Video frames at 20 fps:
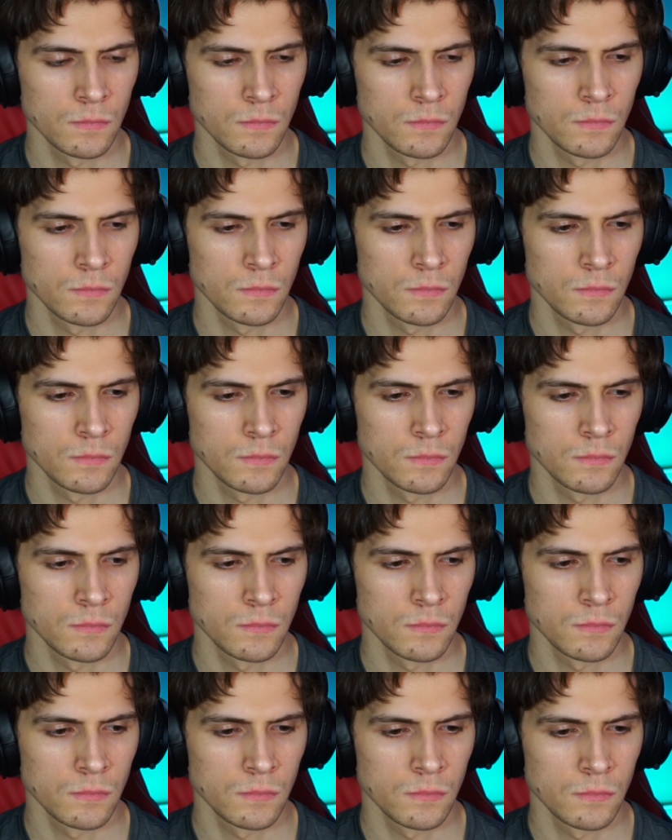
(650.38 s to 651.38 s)

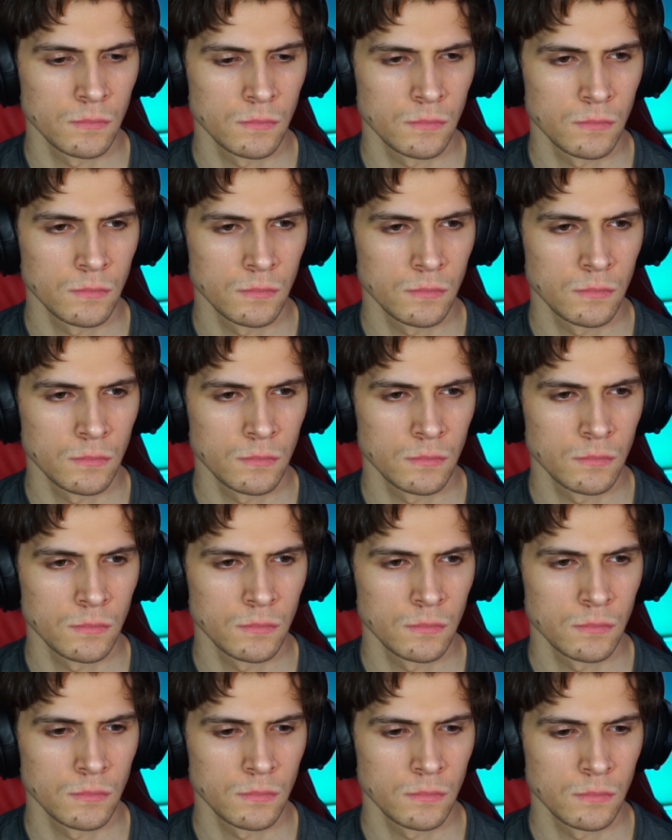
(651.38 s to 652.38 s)

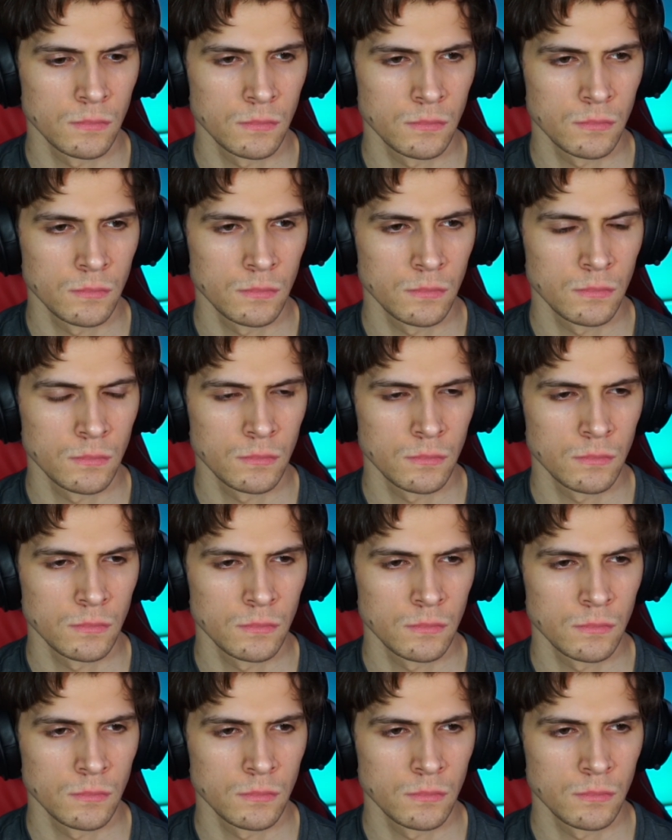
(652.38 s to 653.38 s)

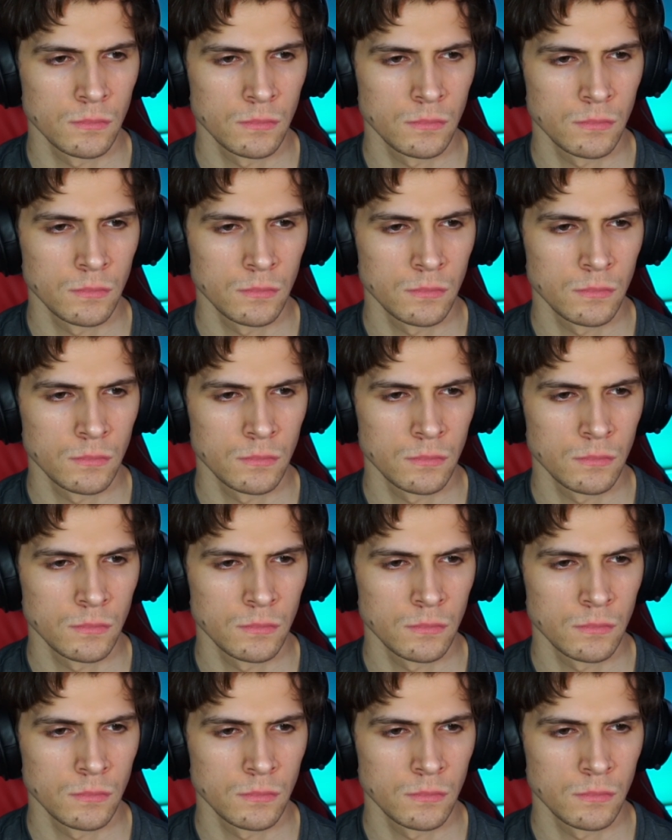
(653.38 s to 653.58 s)
(not speaking)